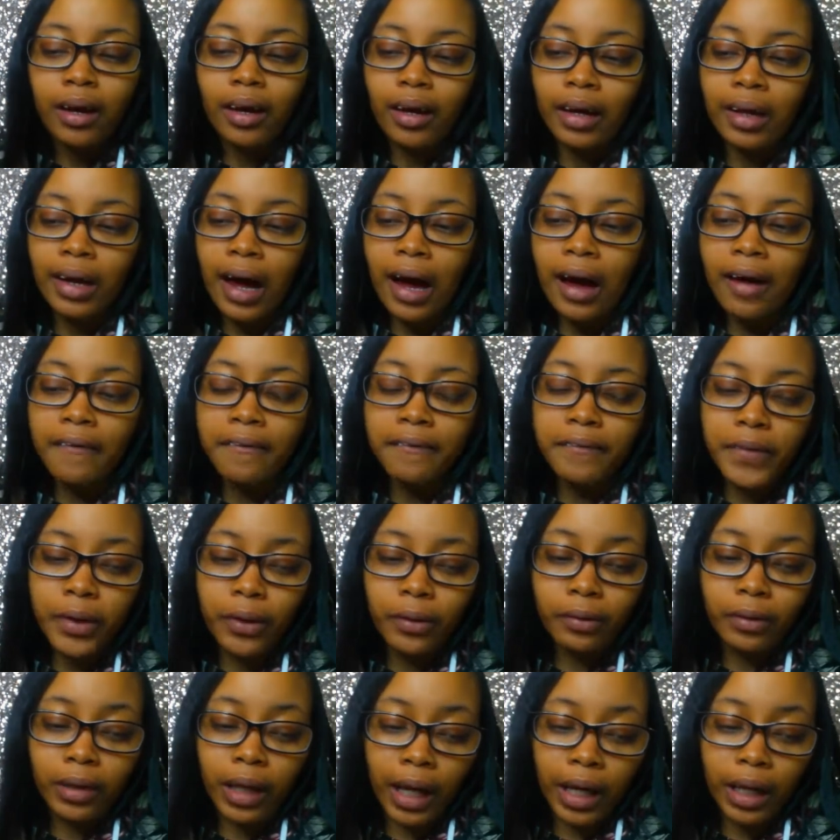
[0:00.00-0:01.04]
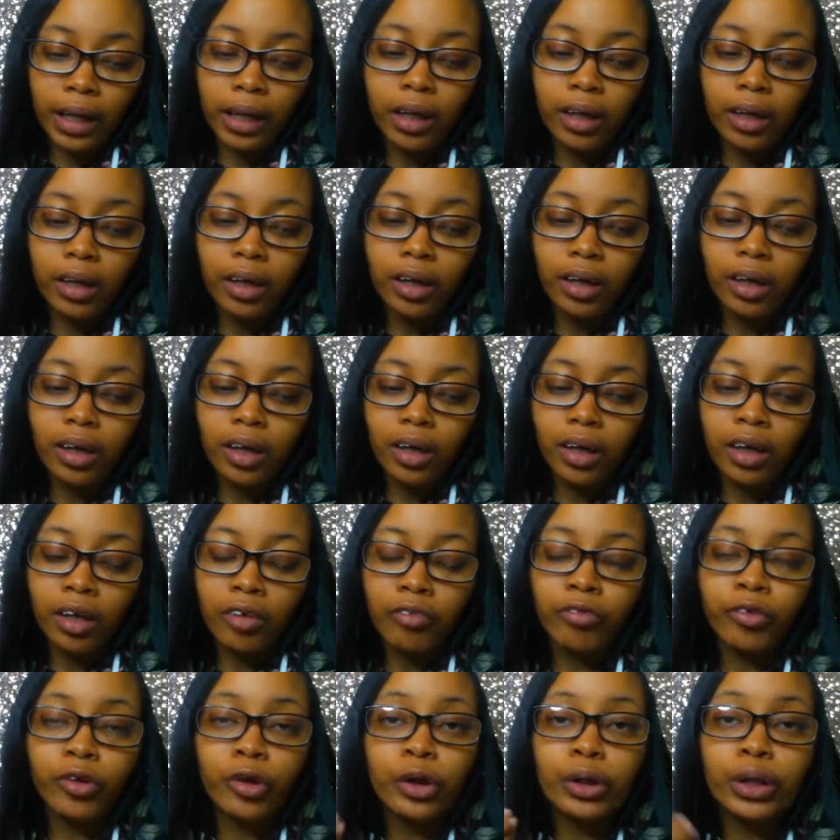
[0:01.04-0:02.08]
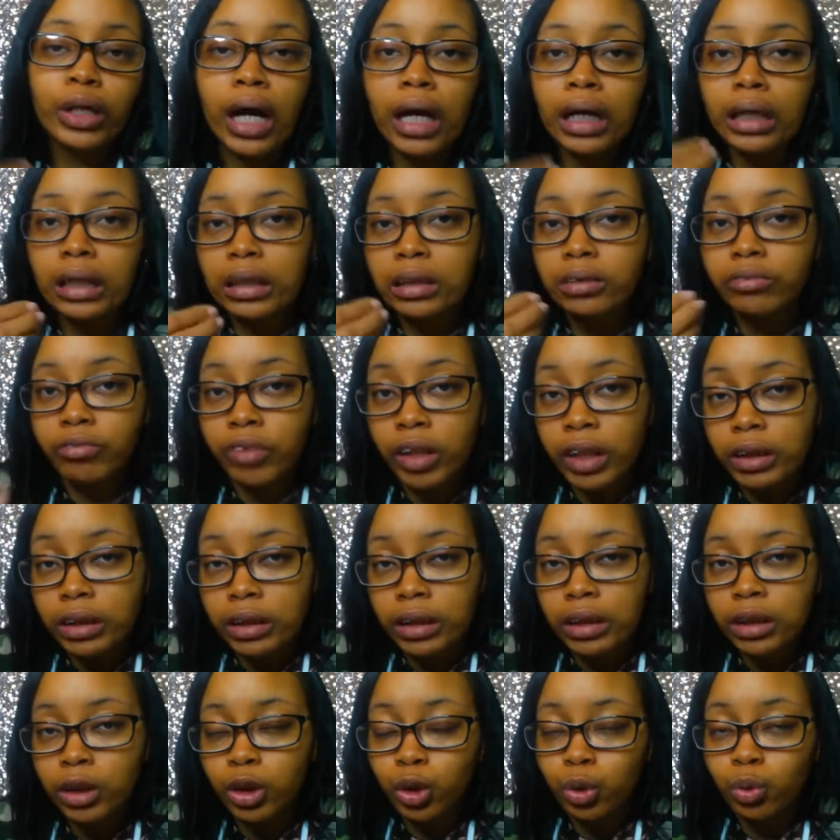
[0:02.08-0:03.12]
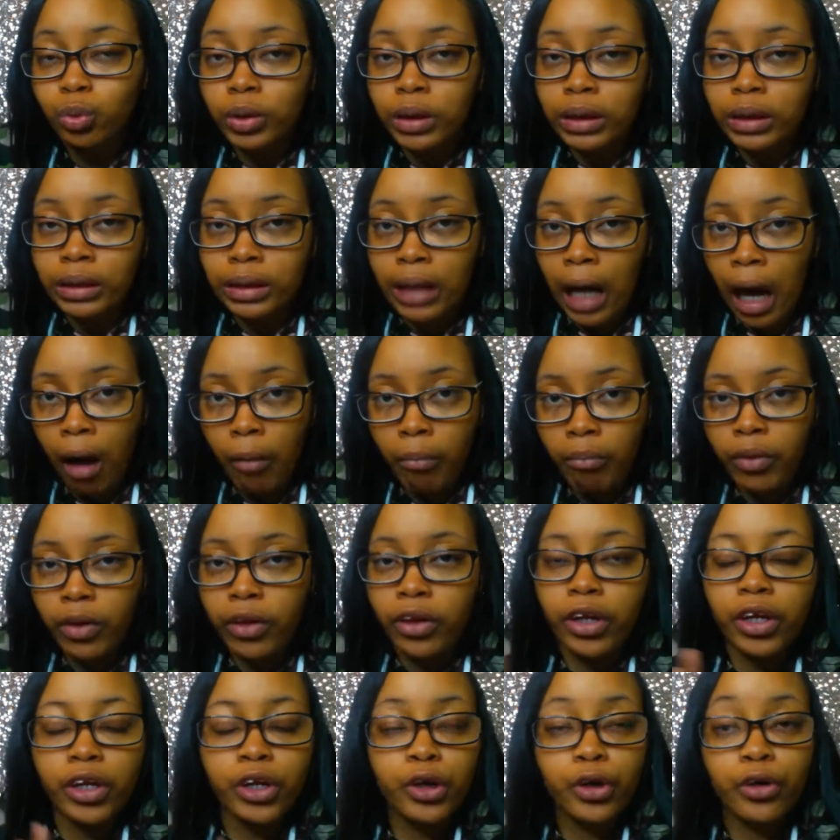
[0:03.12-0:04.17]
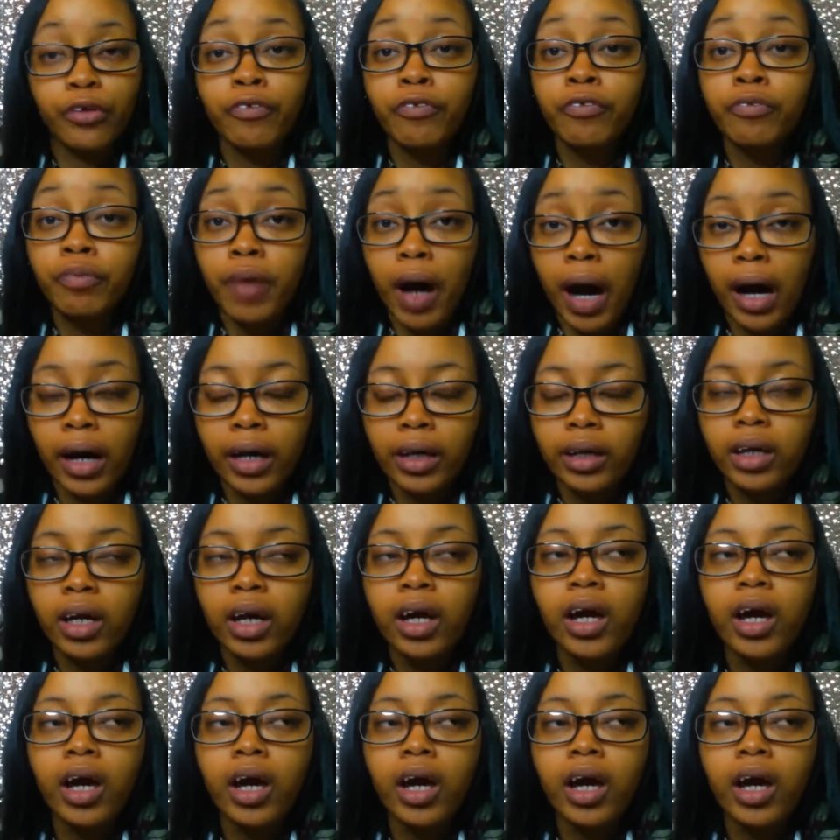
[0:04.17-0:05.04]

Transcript: And I feel like if you're not convicted to stop, then you're fine.